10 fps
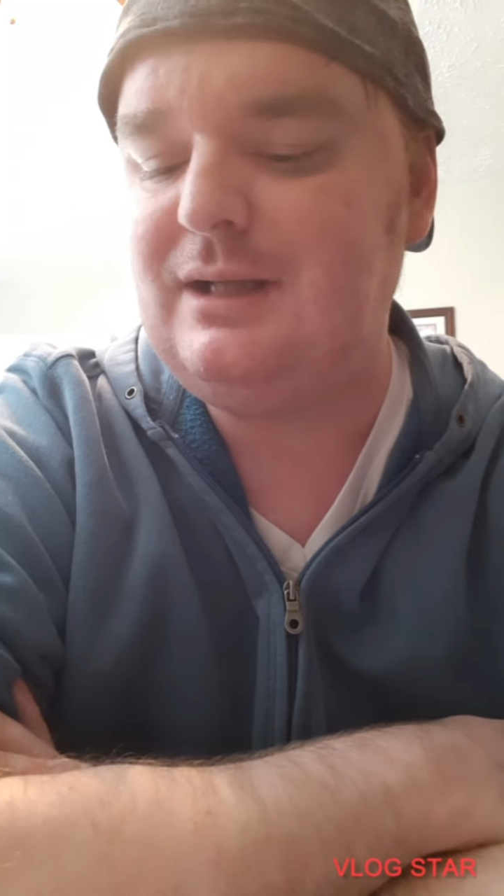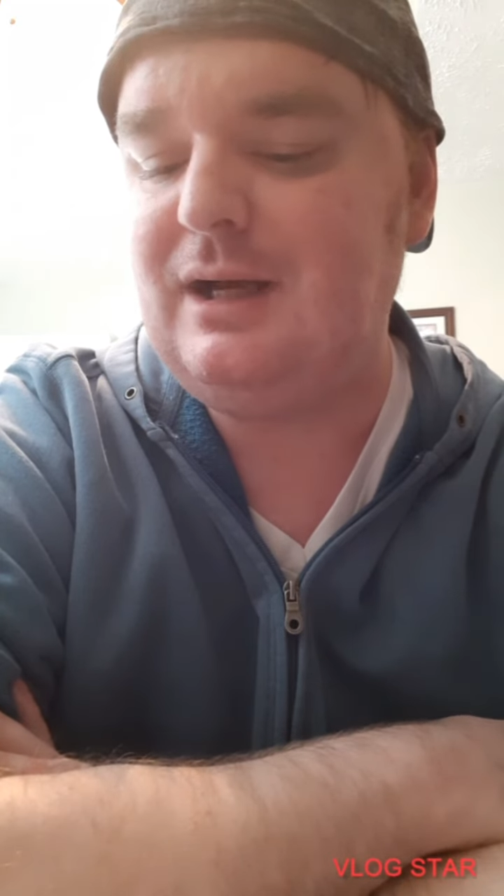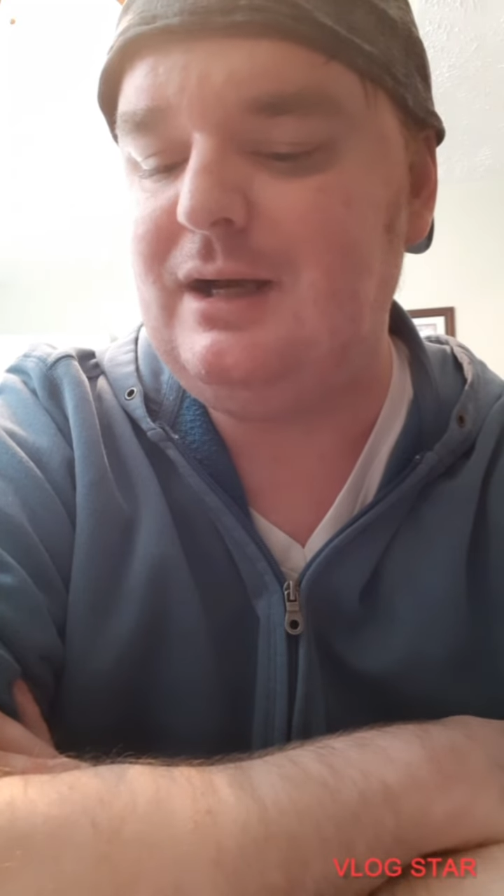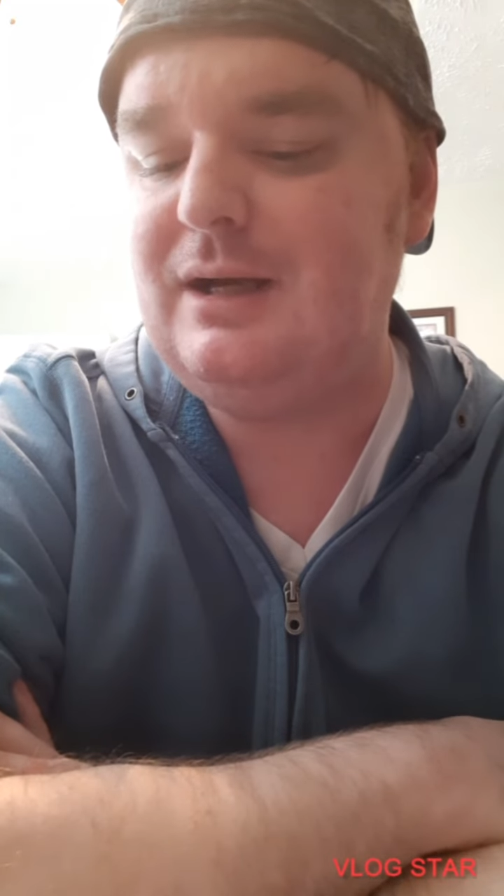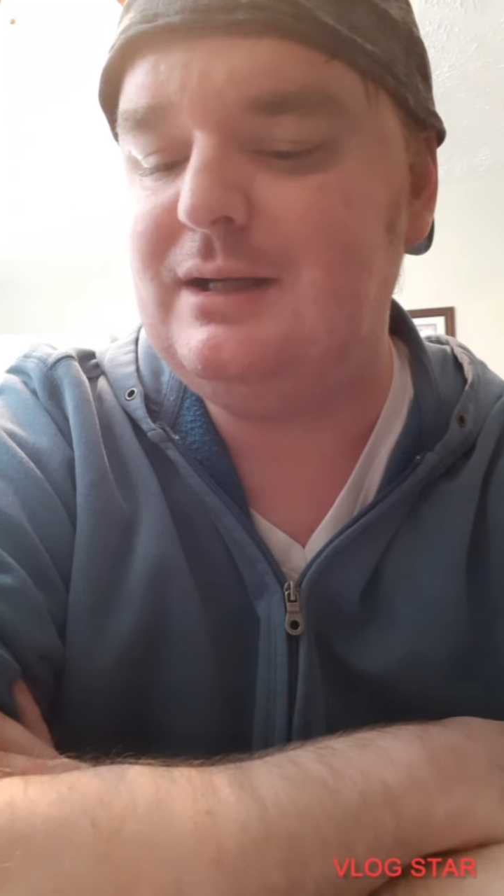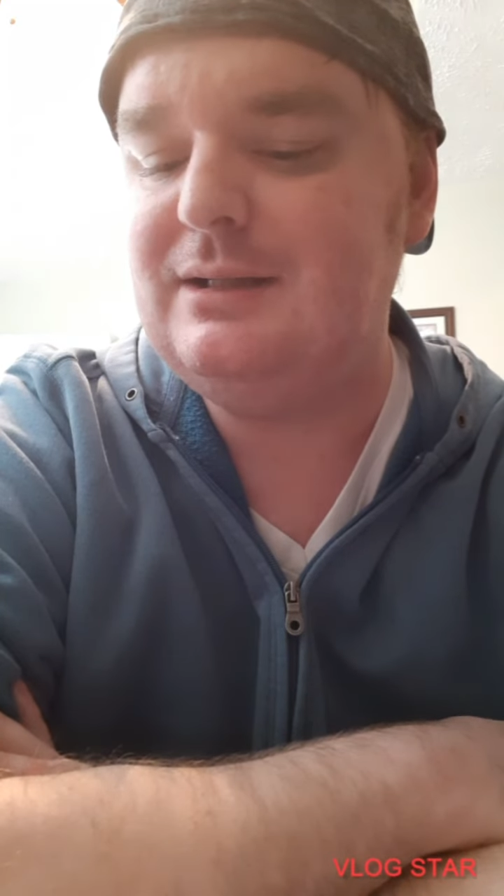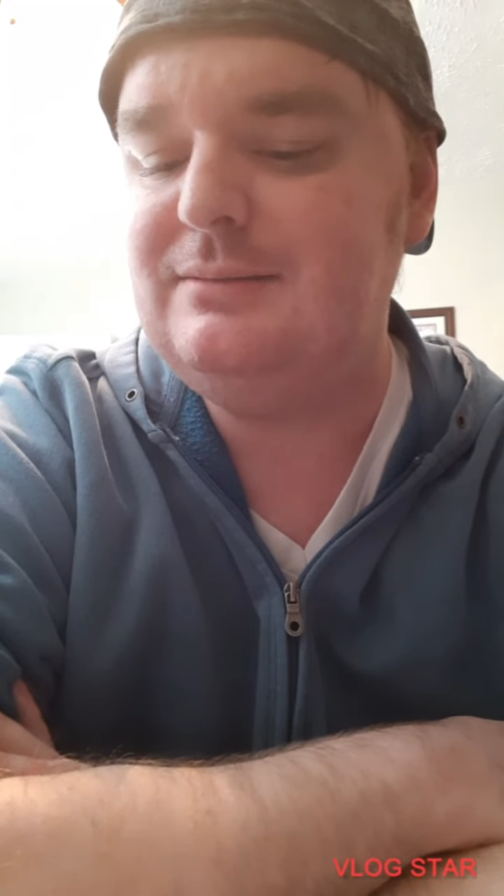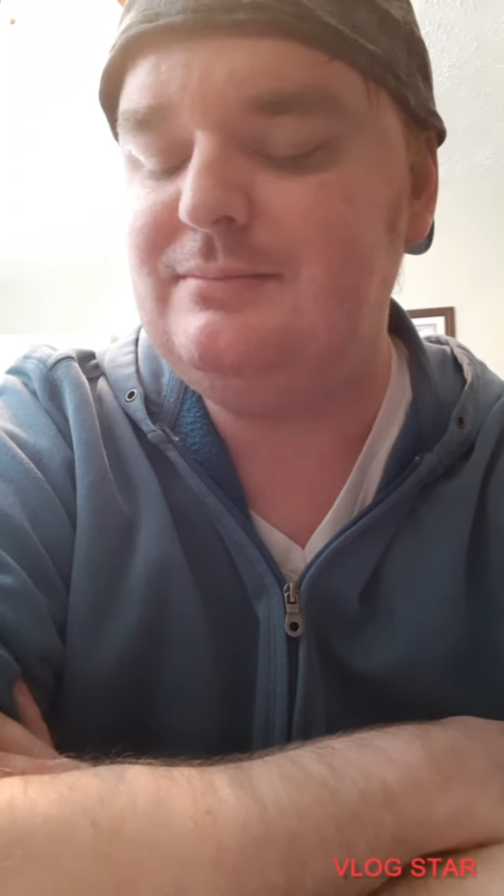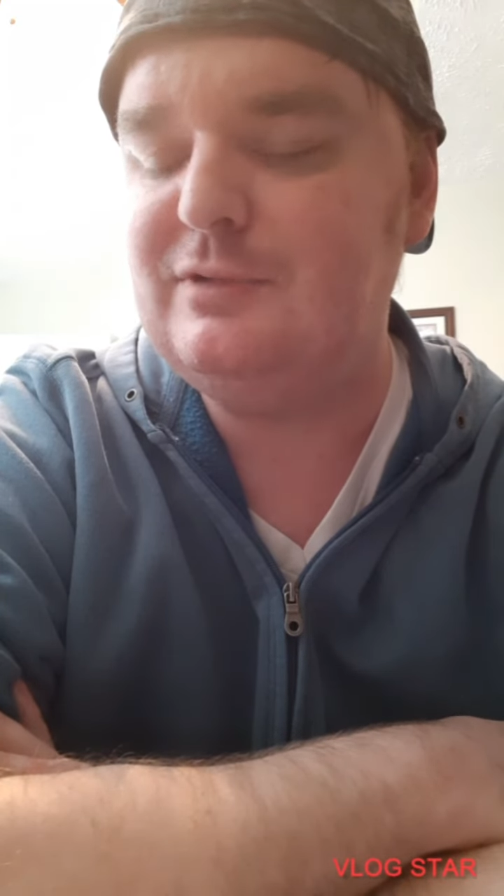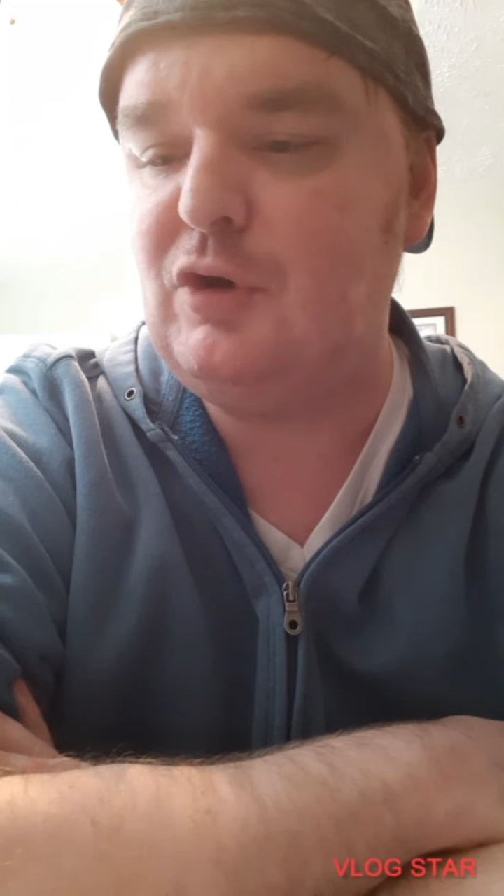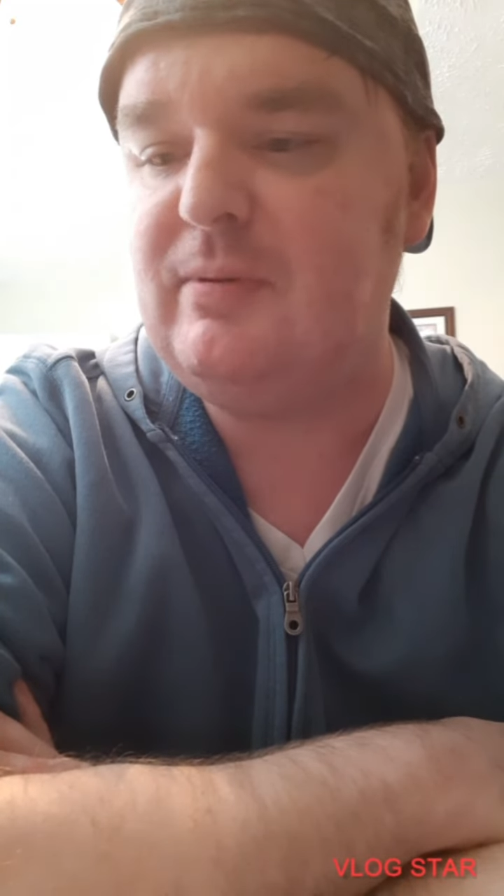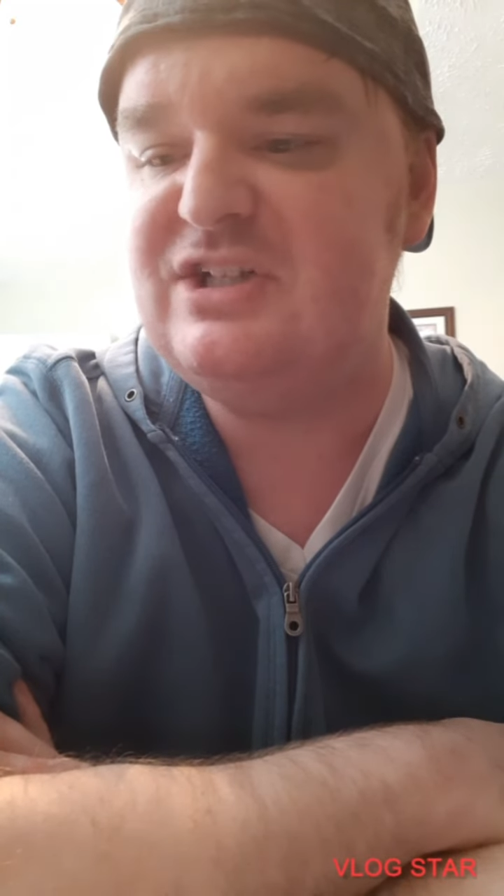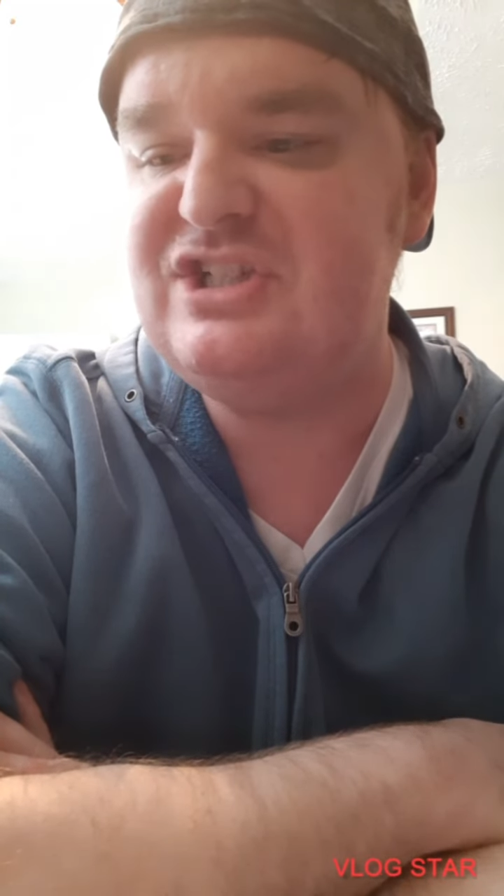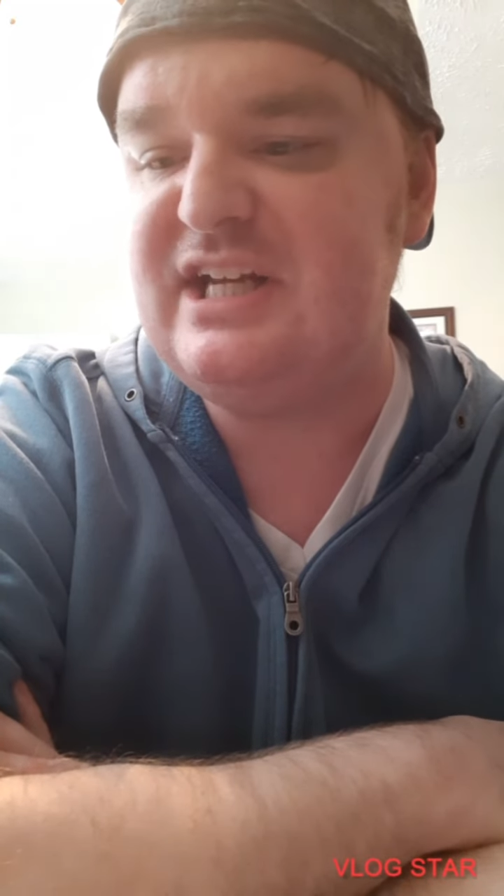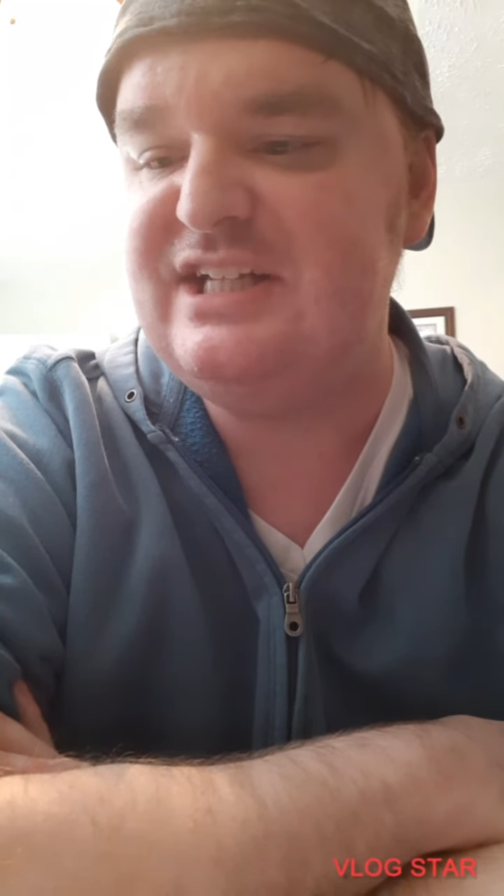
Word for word: uh, low budget